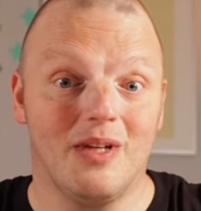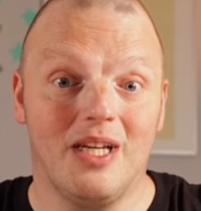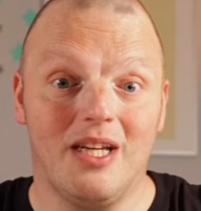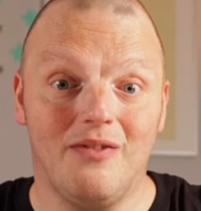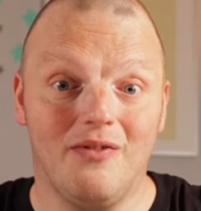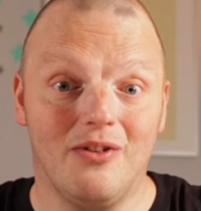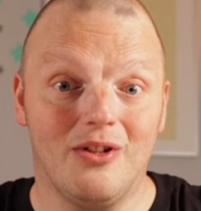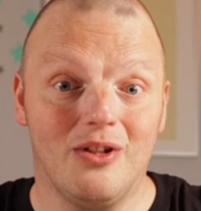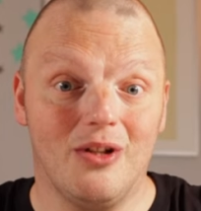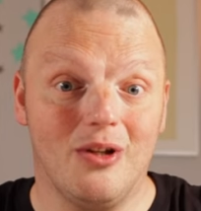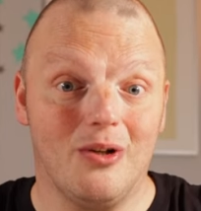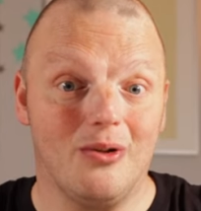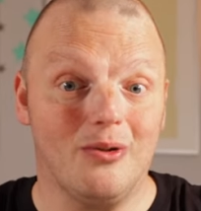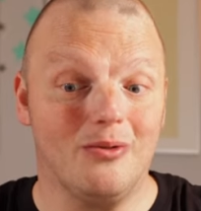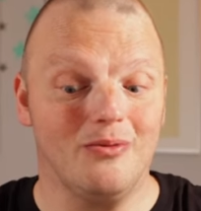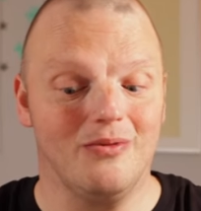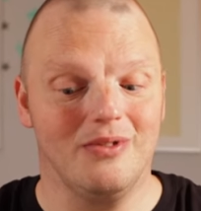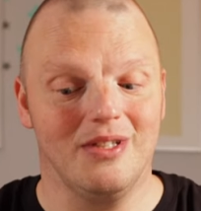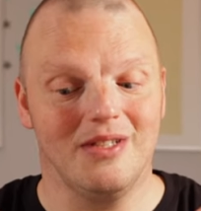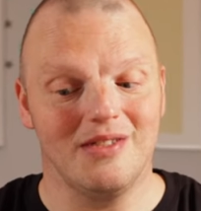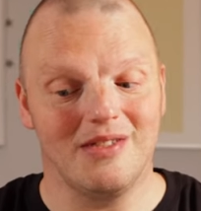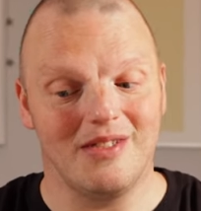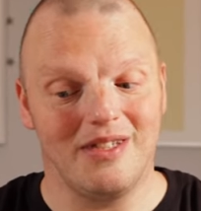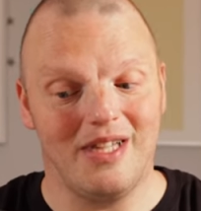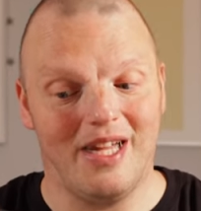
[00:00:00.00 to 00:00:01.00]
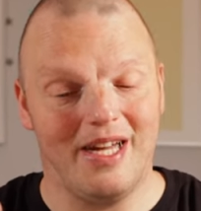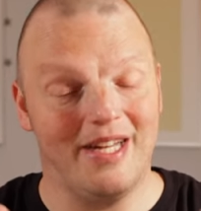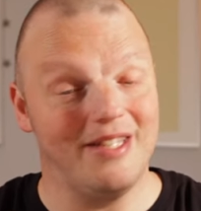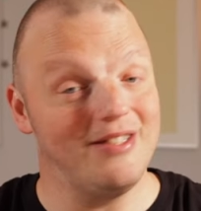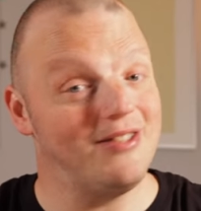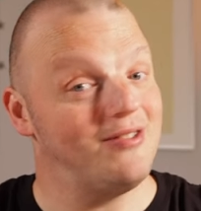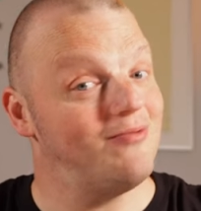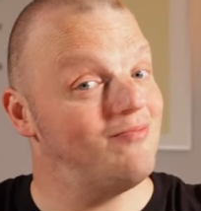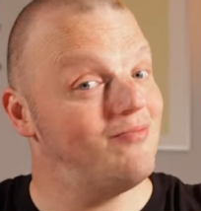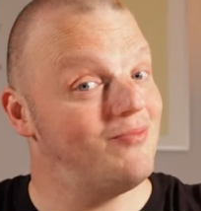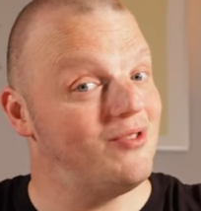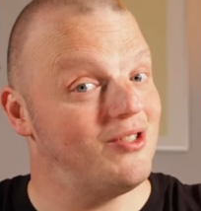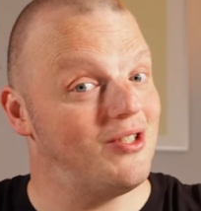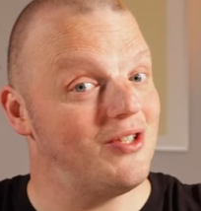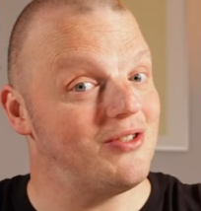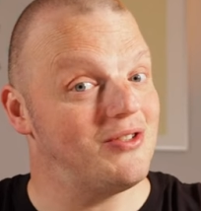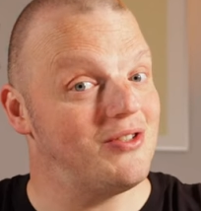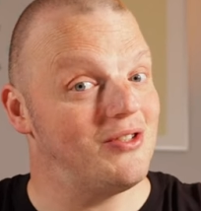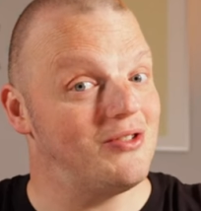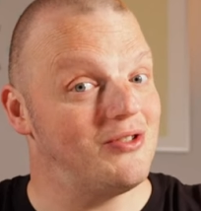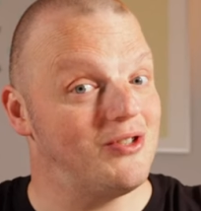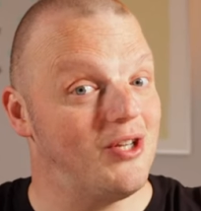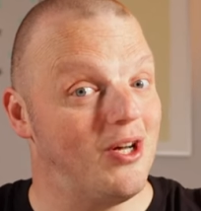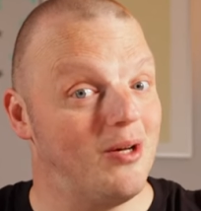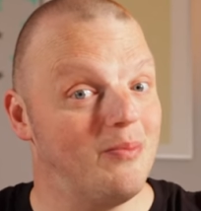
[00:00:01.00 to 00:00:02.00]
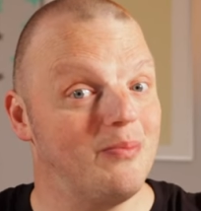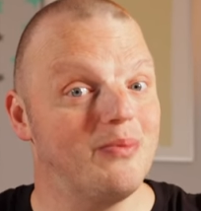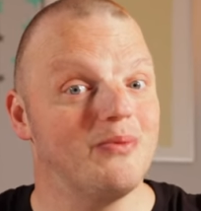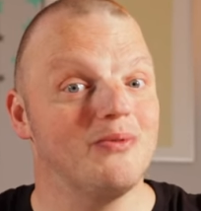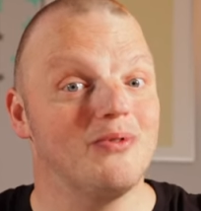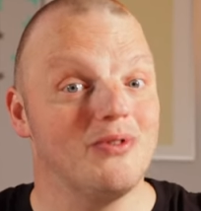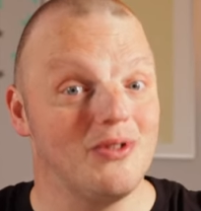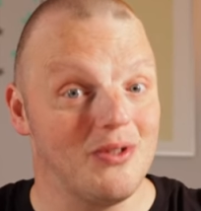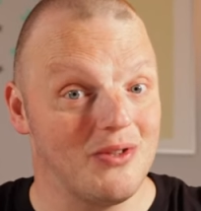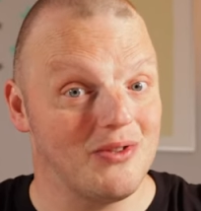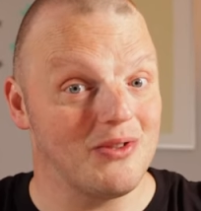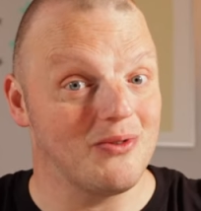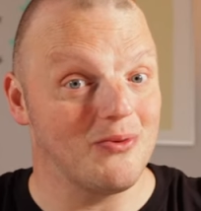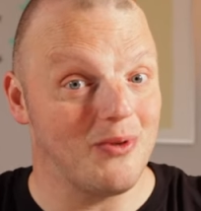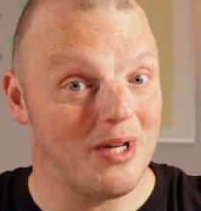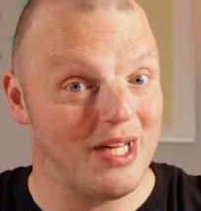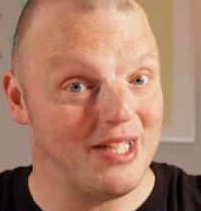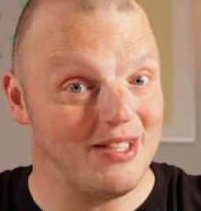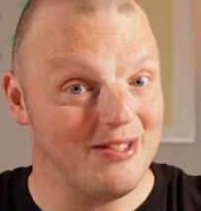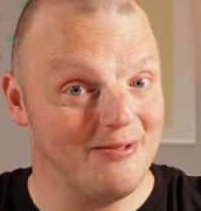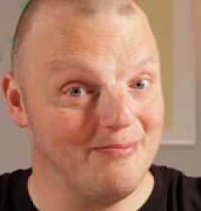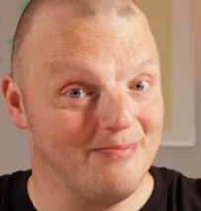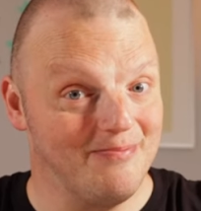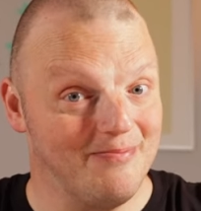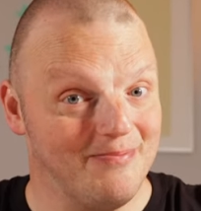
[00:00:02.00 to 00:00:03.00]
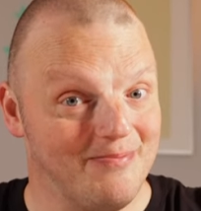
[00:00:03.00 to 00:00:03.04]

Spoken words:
even though this light does the job just great.